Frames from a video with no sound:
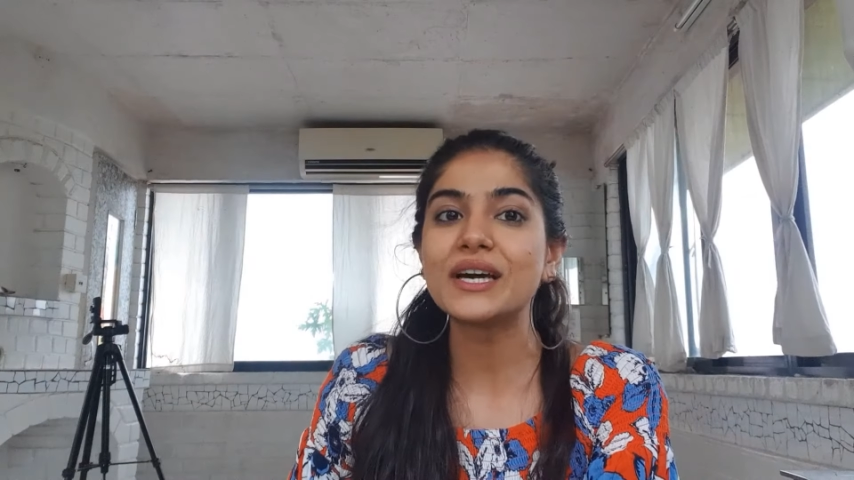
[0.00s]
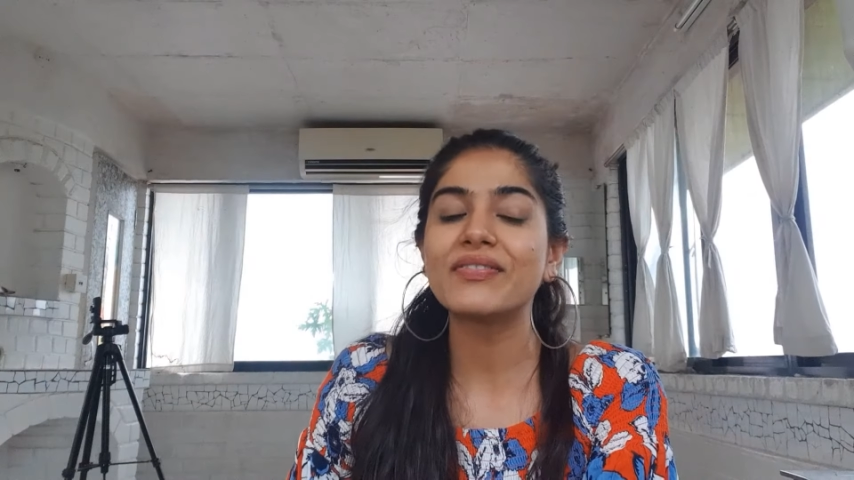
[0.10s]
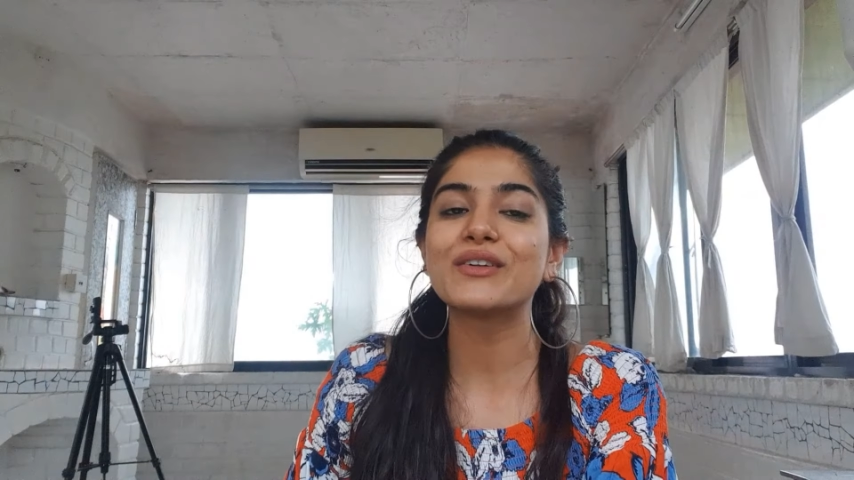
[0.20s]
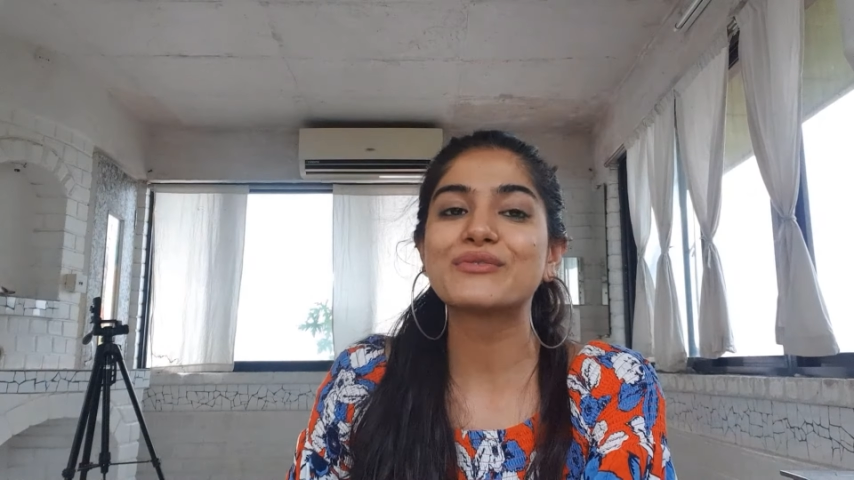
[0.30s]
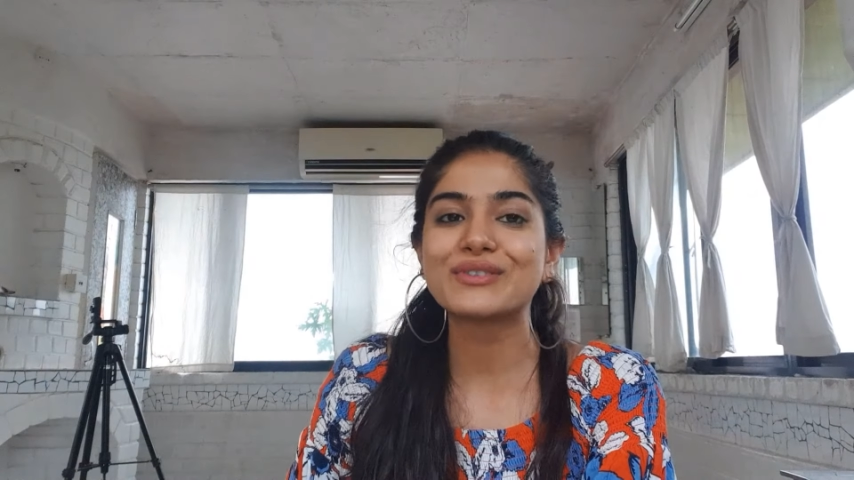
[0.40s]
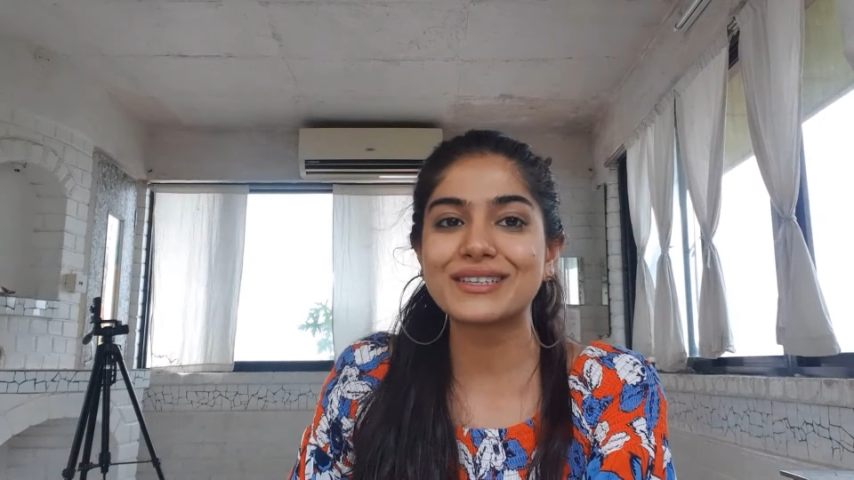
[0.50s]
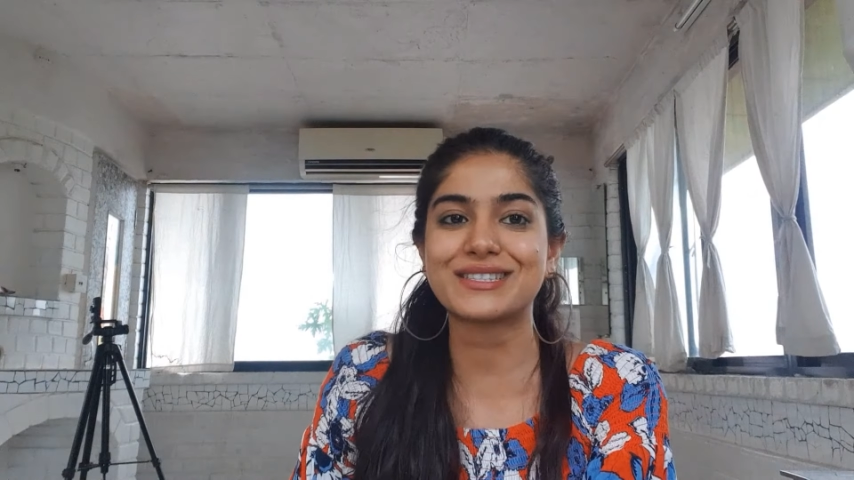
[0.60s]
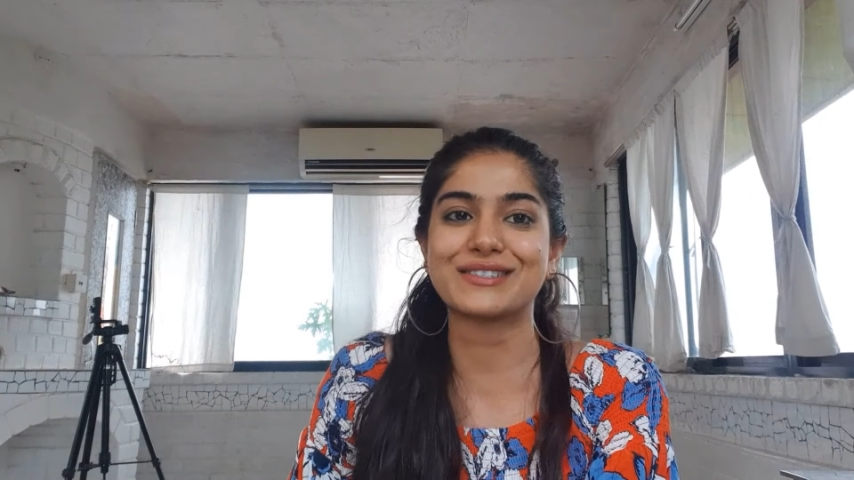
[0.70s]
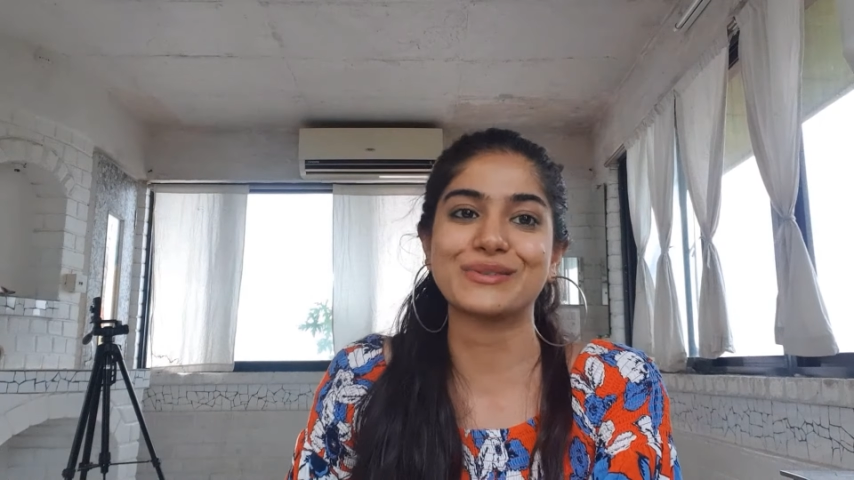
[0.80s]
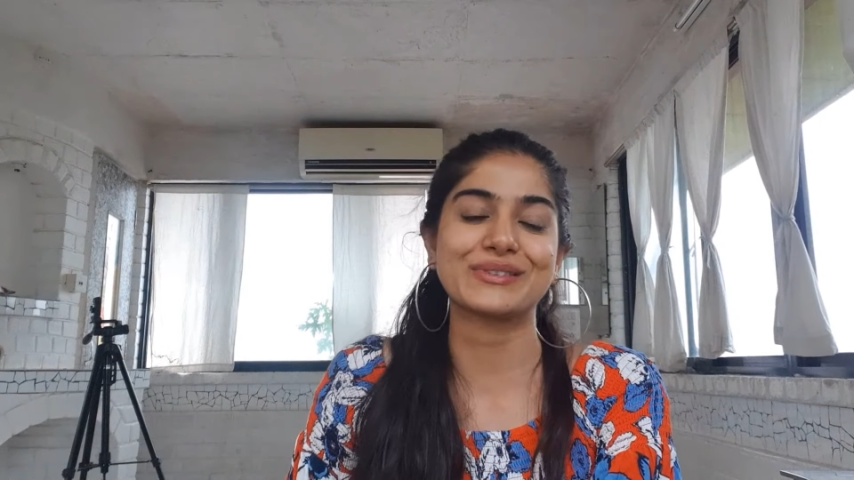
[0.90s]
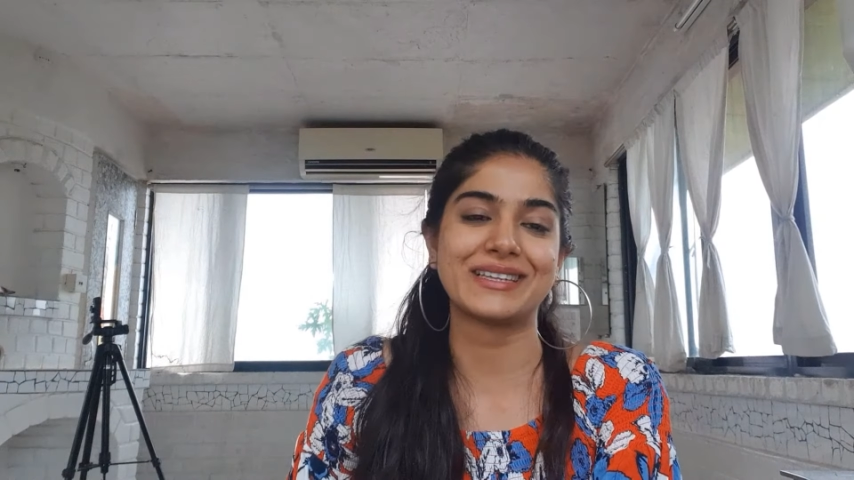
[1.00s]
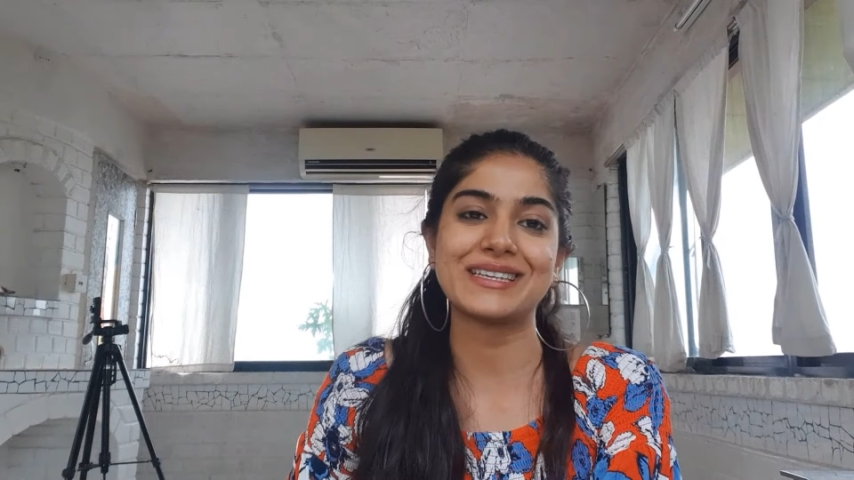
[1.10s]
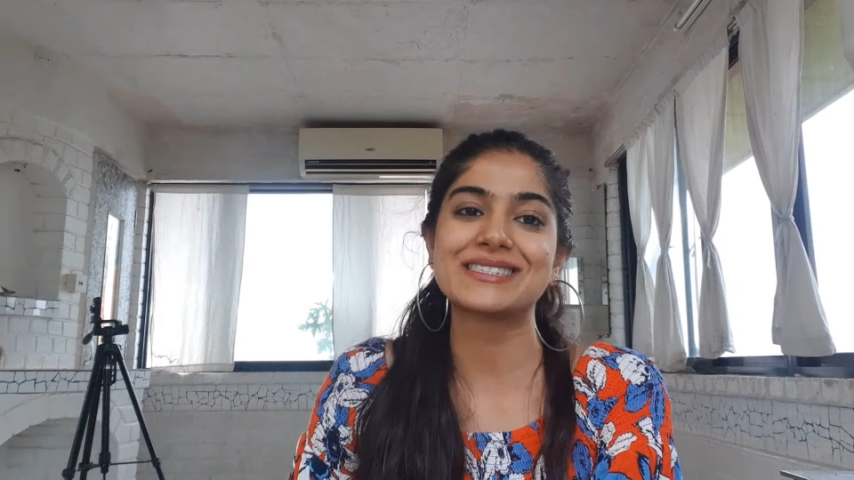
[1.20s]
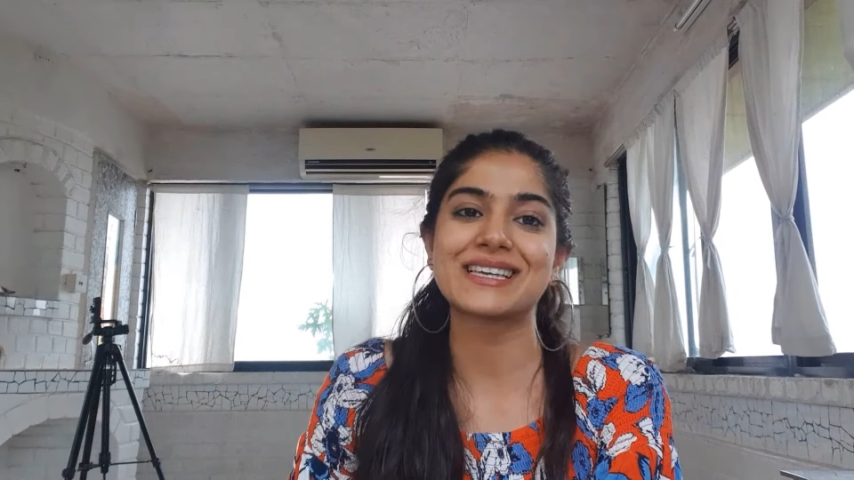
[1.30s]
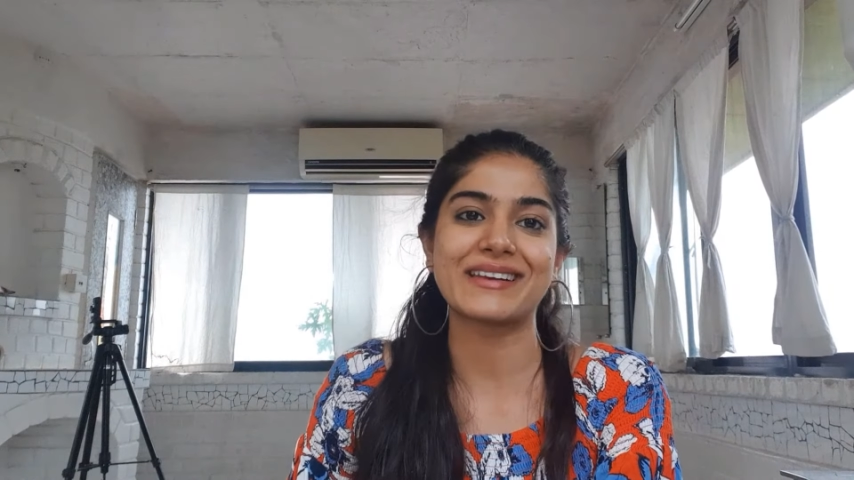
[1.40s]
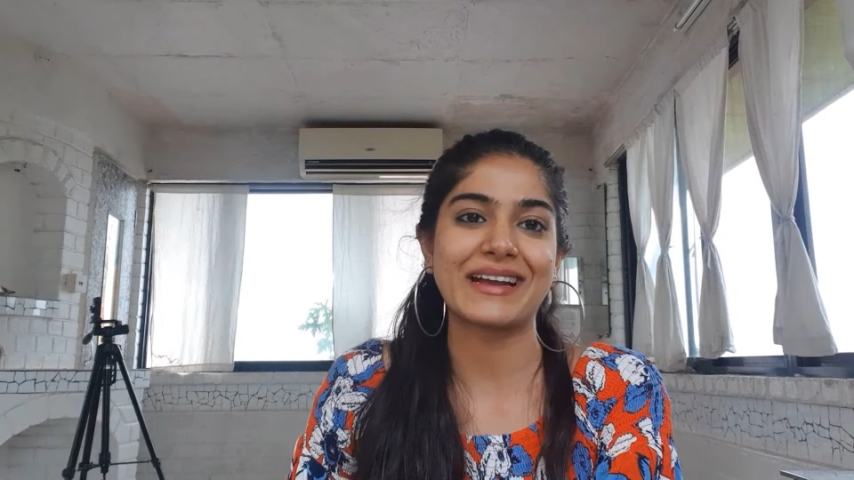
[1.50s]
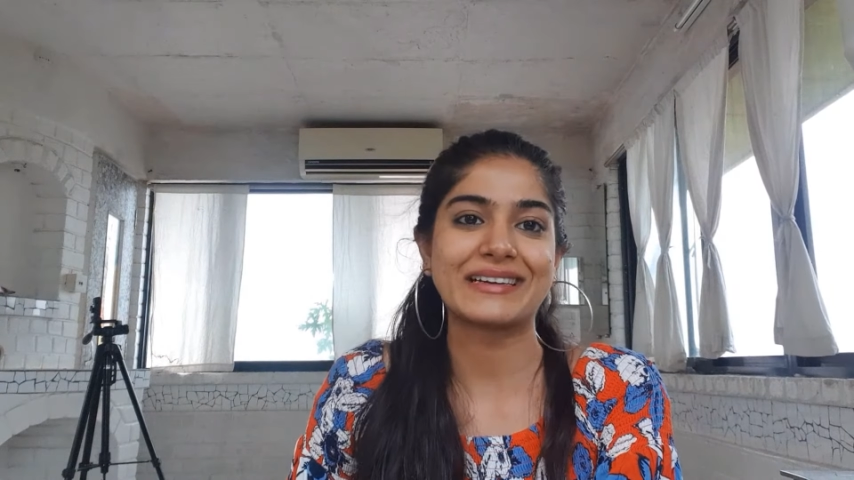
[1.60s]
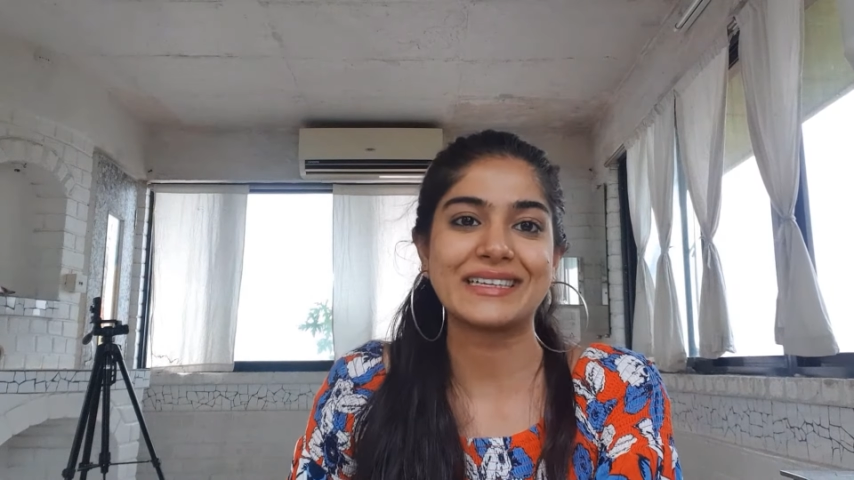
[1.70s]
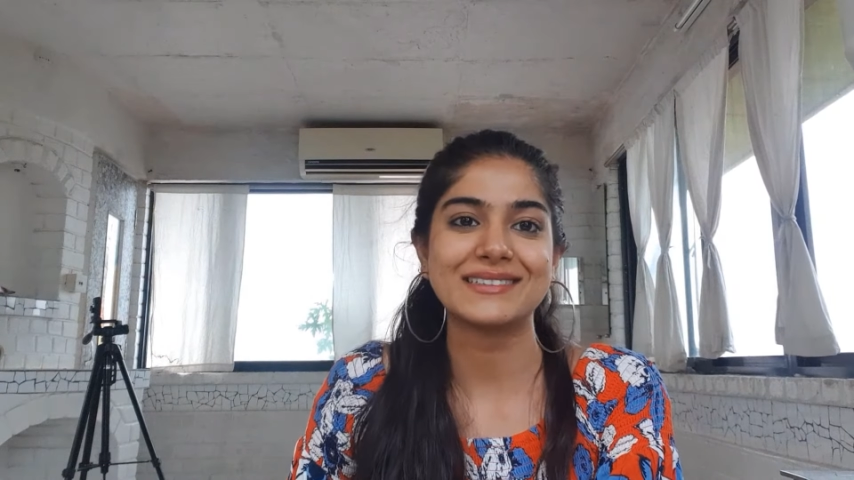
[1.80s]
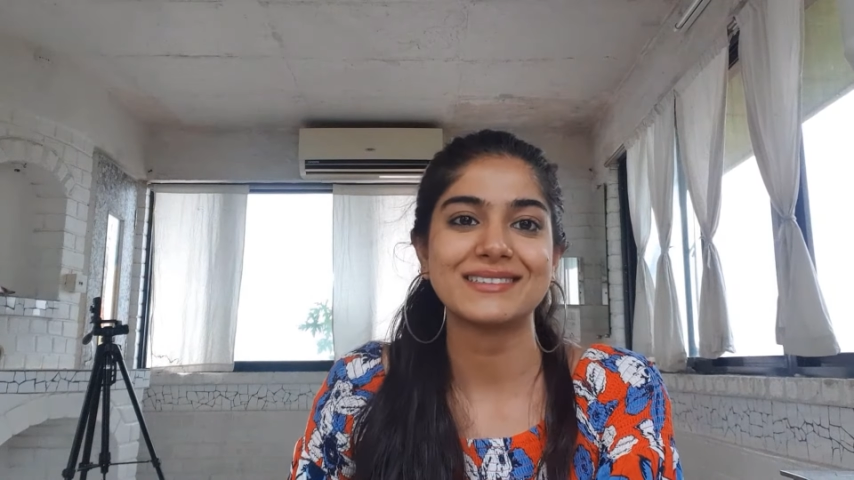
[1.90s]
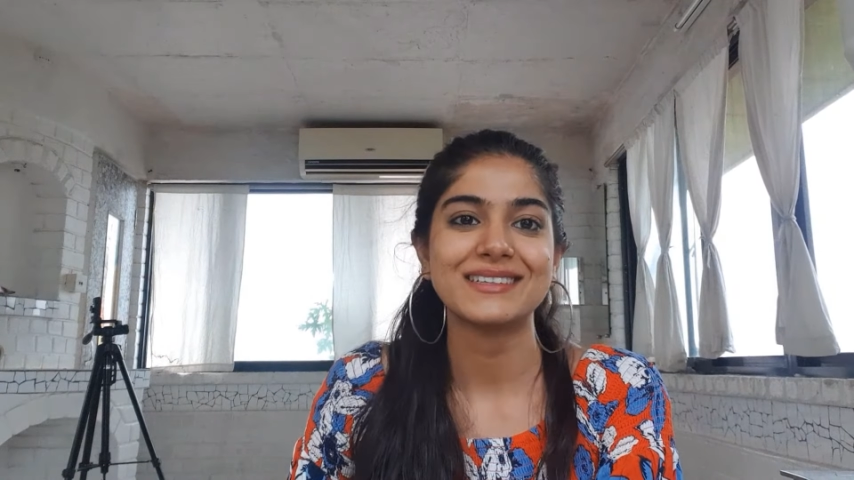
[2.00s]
done the first 2 things correctly.